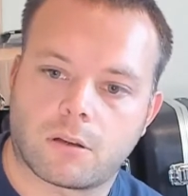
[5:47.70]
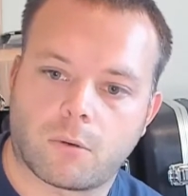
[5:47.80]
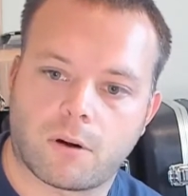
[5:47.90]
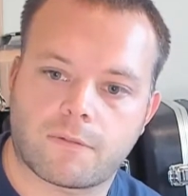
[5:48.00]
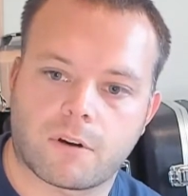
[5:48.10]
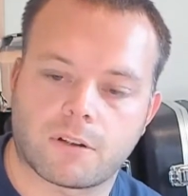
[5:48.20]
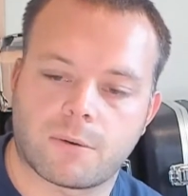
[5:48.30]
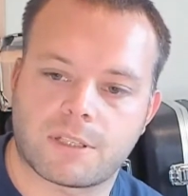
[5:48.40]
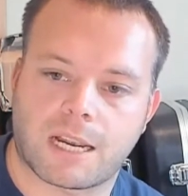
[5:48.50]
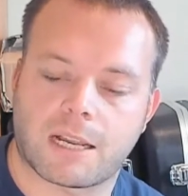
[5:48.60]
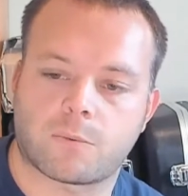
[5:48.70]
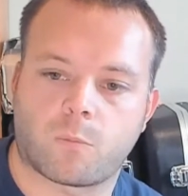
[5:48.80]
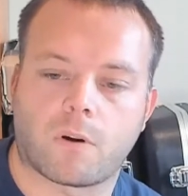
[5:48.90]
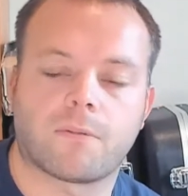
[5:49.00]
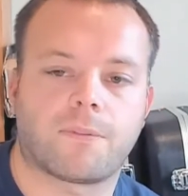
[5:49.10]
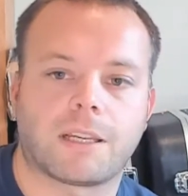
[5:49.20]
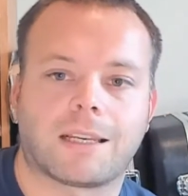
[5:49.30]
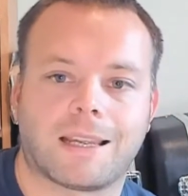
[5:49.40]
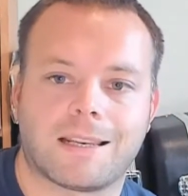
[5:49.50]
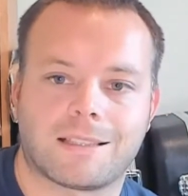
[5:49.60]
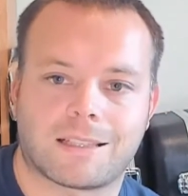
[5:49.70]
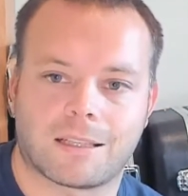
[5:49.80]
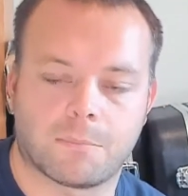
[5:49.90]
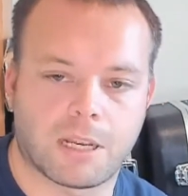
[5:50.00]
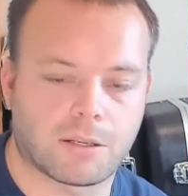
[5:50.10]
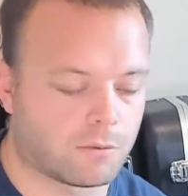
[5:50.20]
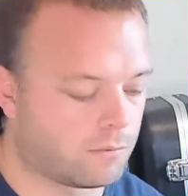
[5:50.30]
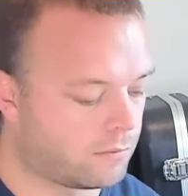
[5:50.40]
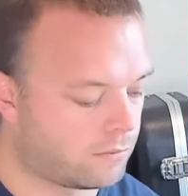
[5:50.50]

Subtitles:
all I've got to do is add one finger into the middle,